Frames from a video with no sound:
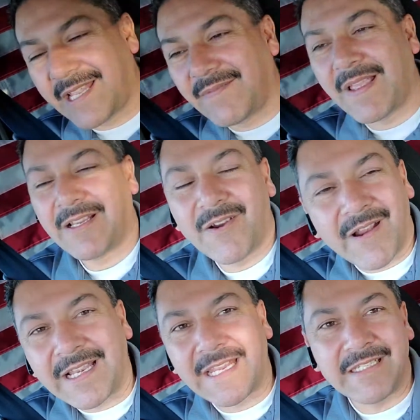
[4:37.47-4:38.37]
I'm like, all
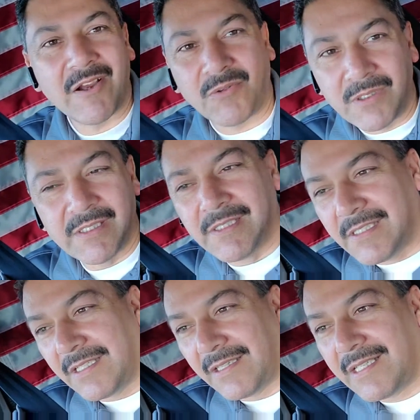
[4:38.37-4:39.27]
right, I know
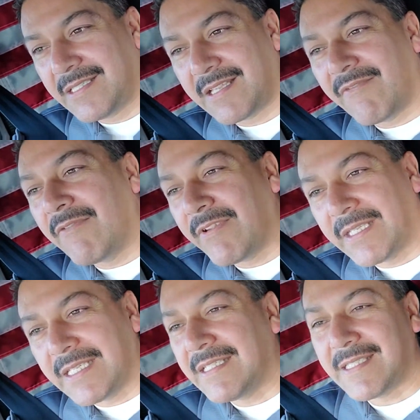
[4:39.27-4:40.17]
this
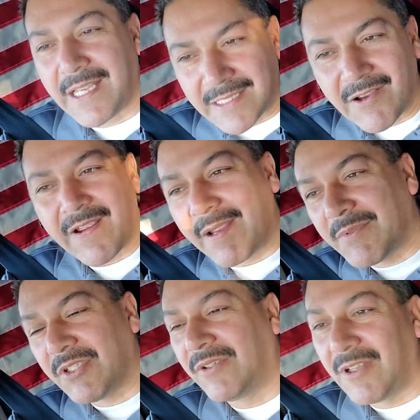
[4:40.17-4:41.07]
750 says, all right,
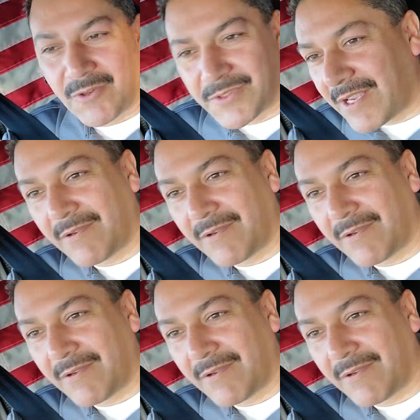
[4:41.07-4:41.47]
I'm too close.